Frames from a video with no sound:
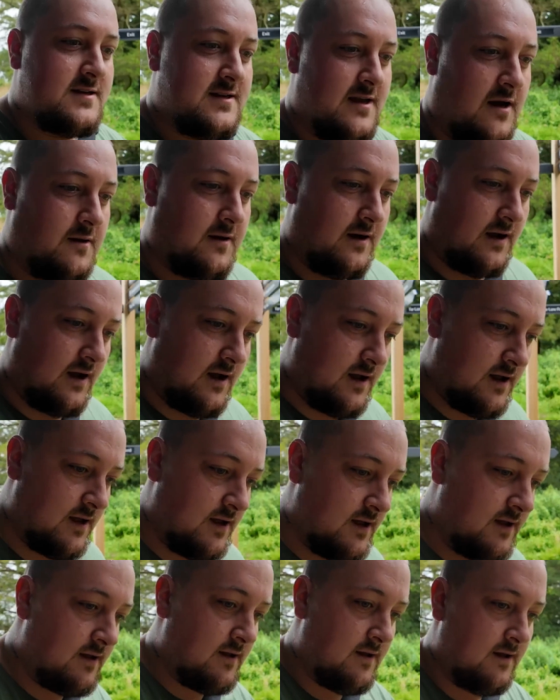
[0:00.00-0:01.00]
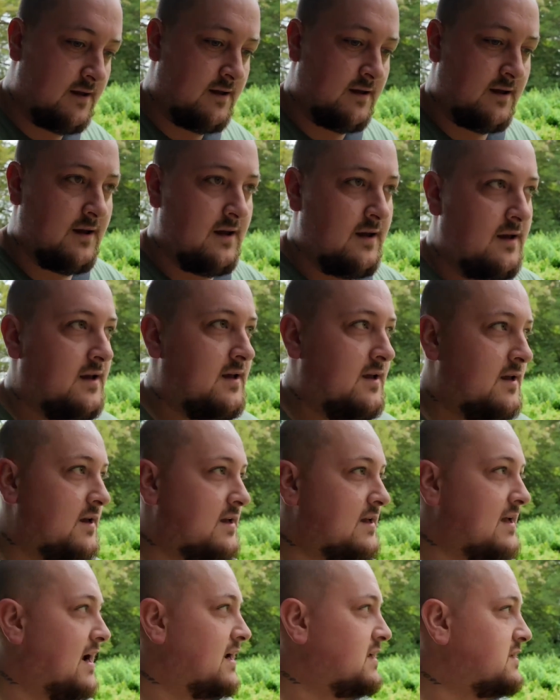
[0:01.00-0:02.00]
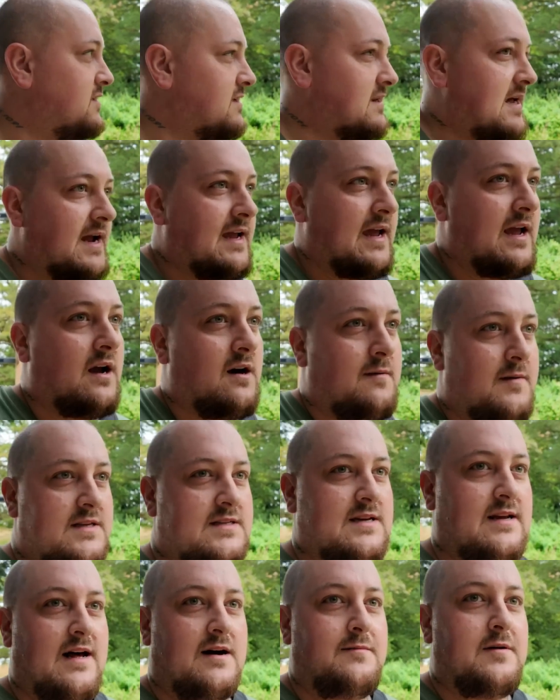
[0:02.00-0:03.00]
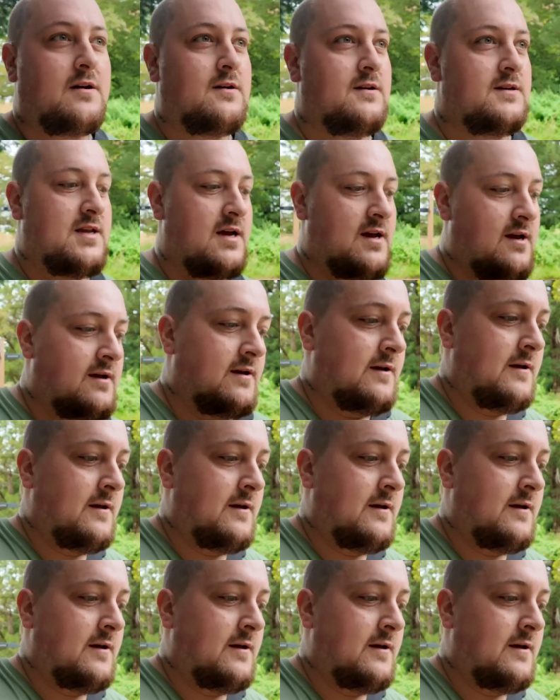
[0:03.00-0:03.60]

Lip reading: So yeah, I do like getting comments like that because